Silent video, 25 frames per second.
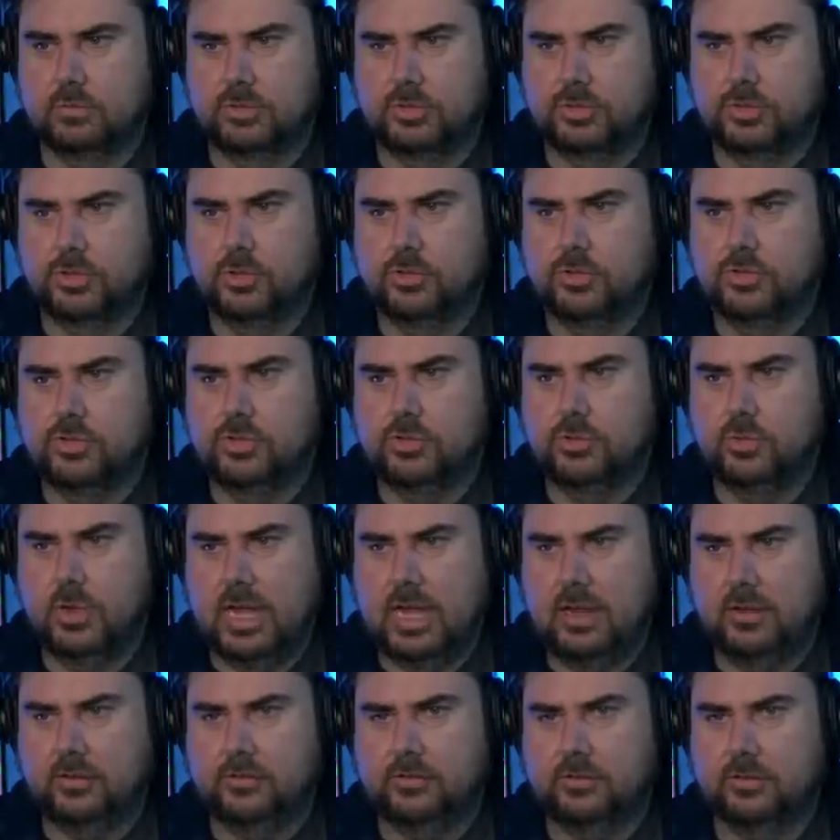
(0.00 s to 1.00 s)
should you
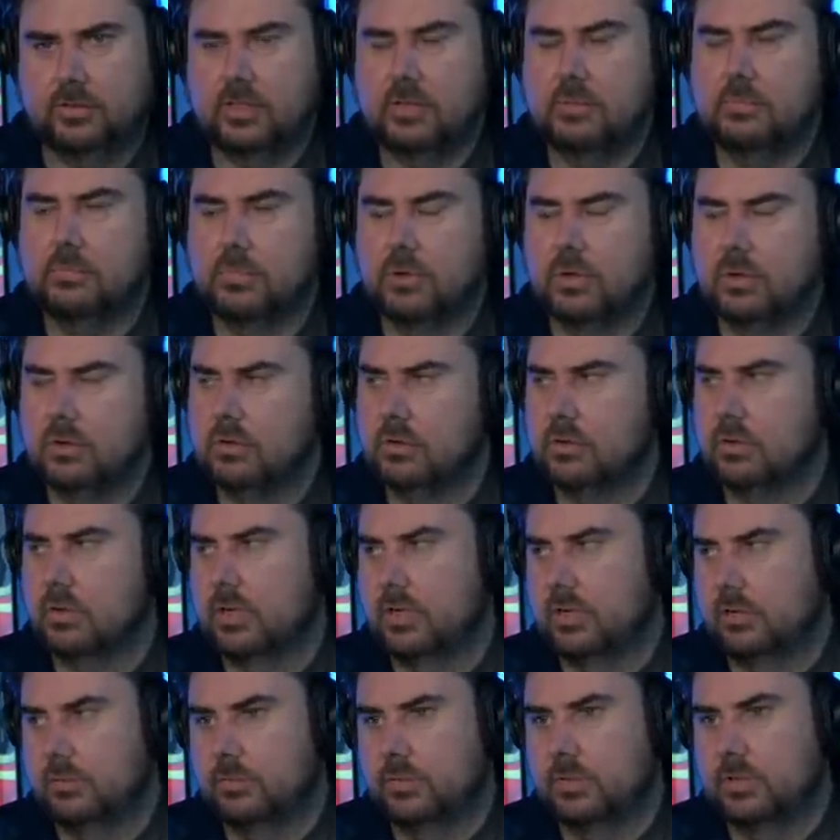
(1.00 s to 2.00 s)
actually murder
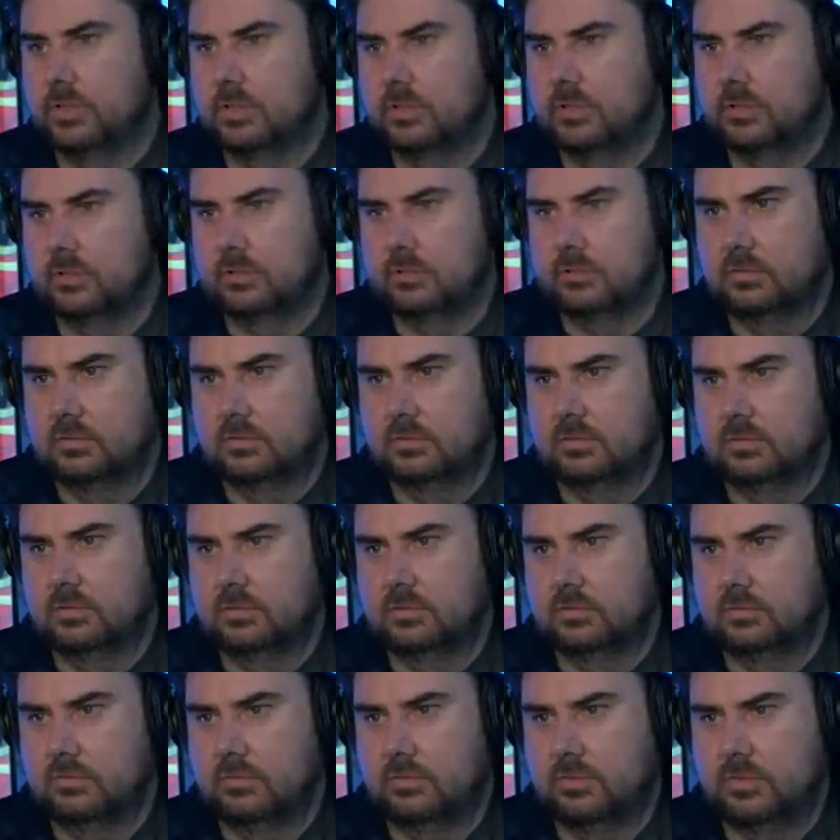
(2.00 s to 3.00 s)
anyone?
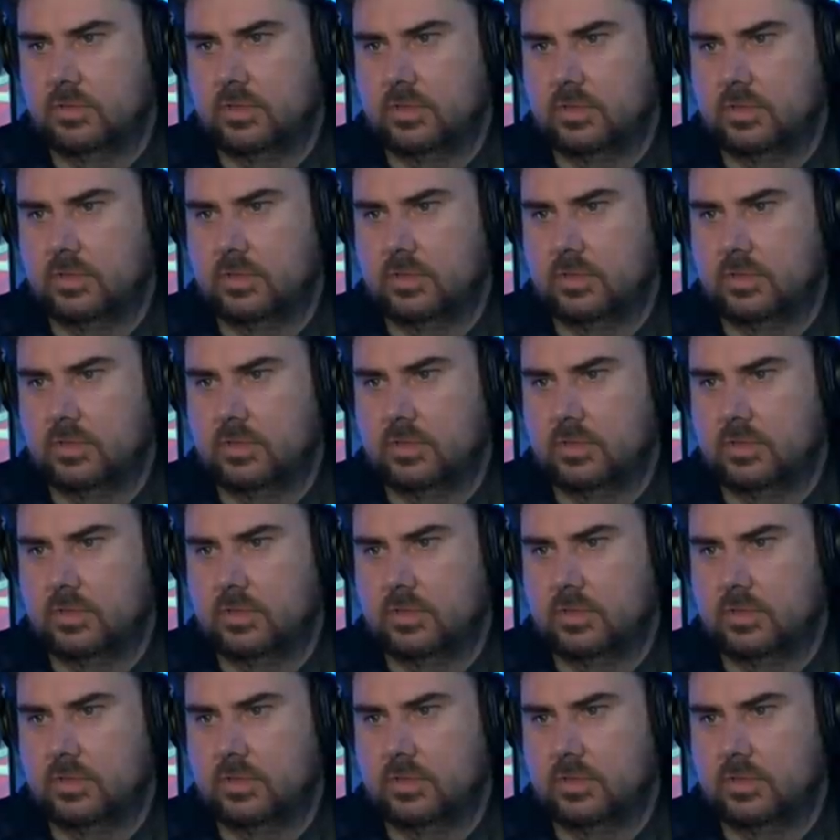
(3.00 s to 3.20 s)
There